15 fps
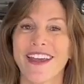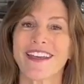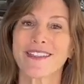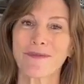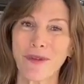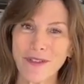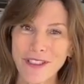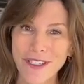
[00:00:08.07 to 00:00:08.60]

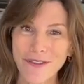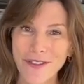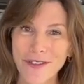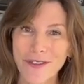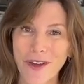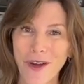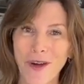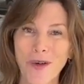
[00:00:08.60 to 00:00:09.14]
As most of
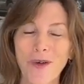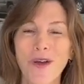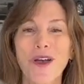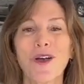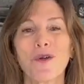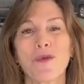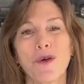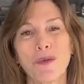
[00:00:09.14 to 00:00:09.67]
you know,
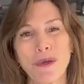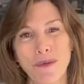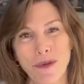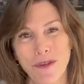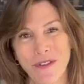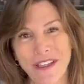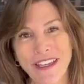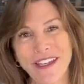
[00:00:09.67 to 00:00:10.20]
we'll be
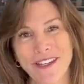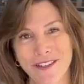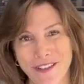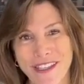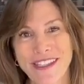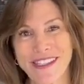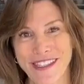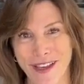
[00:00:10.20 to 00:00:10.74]
moving here
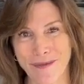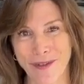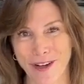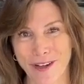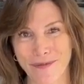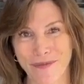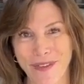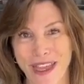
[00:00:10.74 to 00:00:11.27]
this
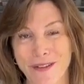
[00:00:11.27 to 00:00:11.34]
summer,